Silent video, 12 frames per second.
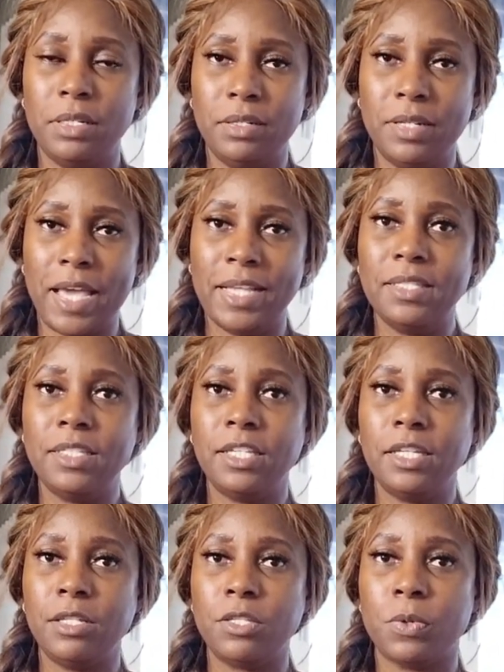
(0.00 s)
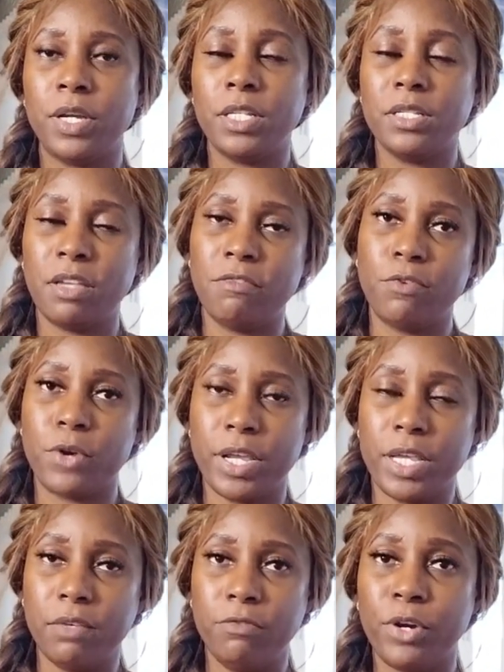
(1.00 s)
19. So we're going to say
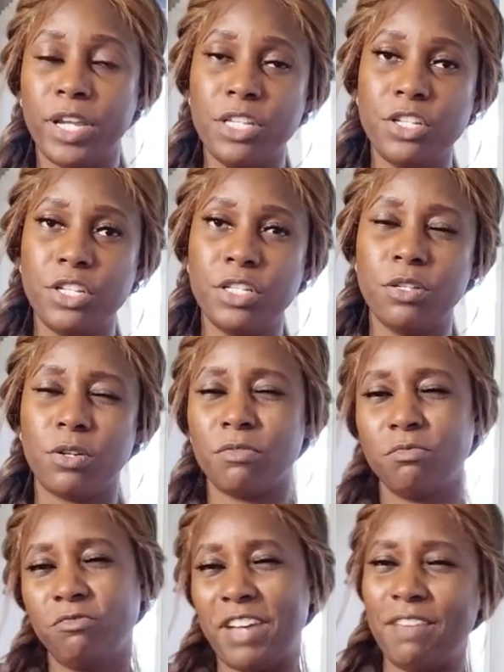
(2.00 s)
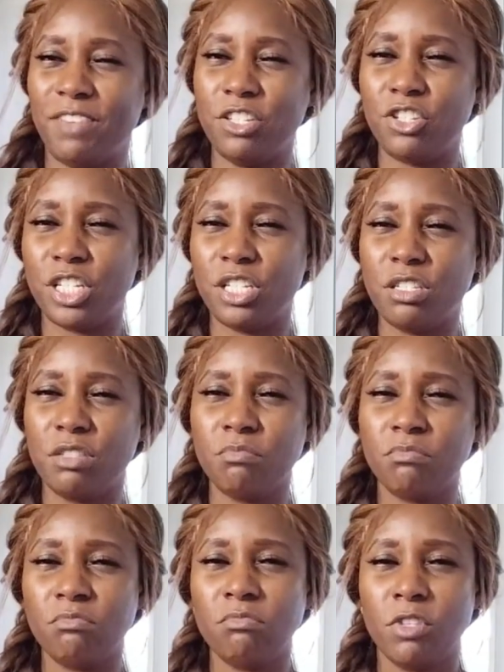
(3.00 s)
4 inches or 5 inches
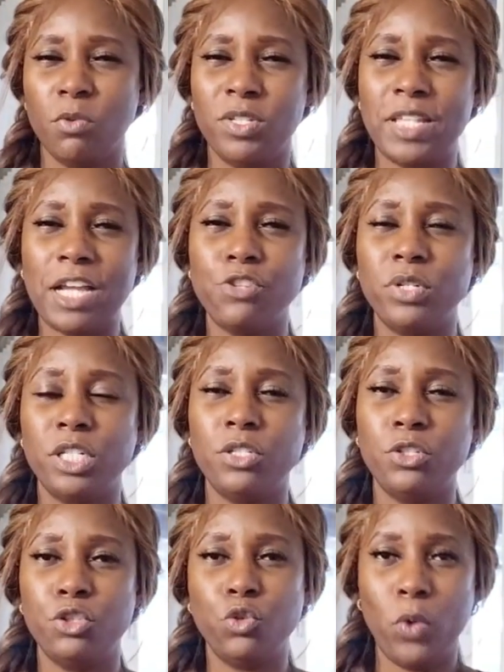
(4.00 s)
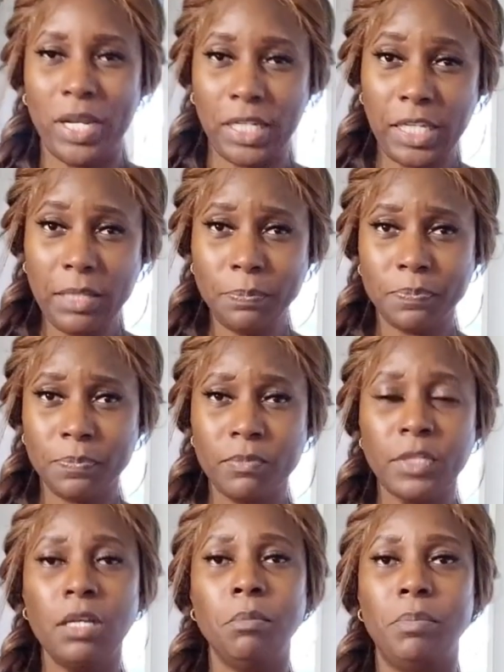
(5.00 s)
was actually to 20,
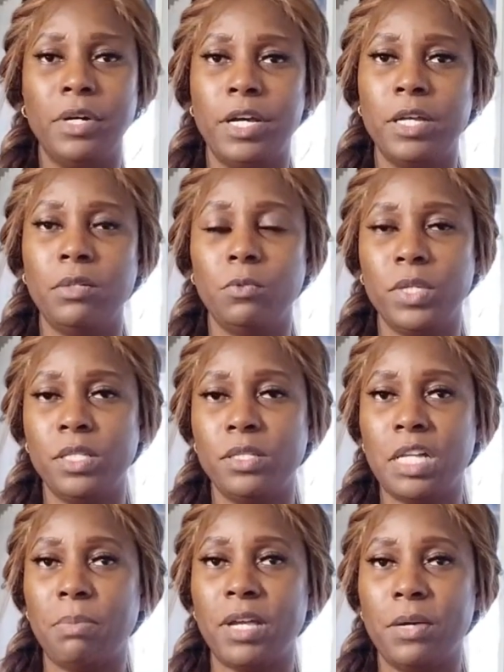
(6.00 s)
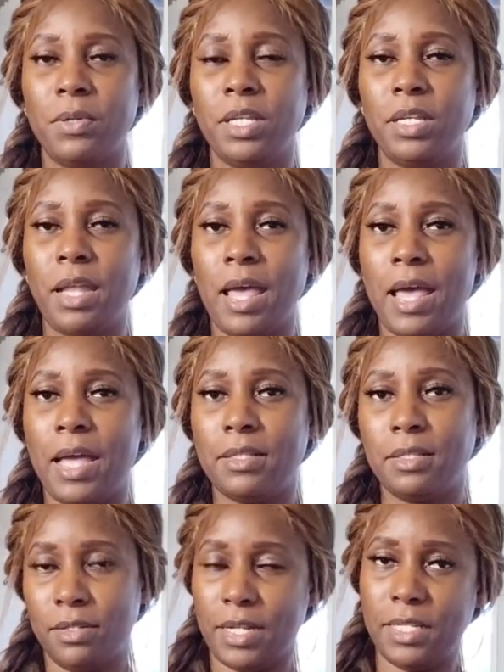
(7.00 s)
but we stopped counting
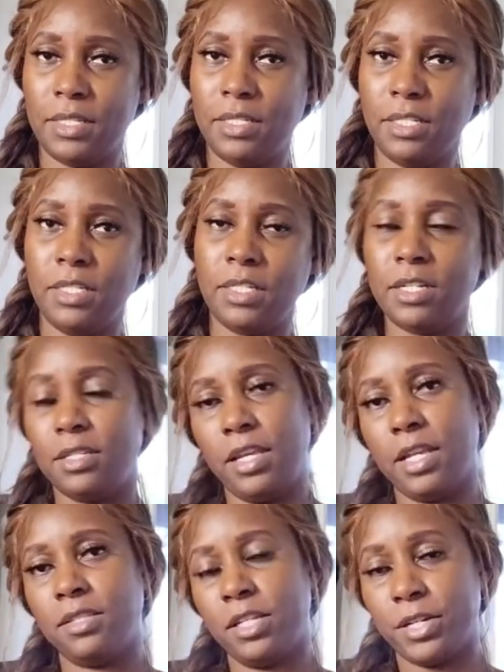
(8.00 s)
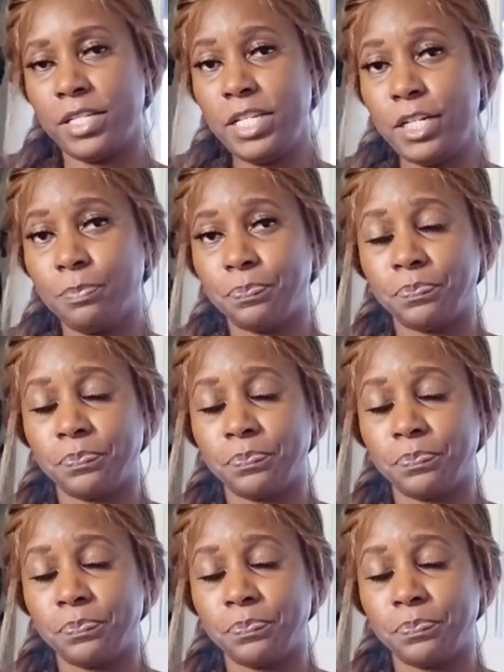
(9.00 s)
at 19 because it gets thinner and thinner.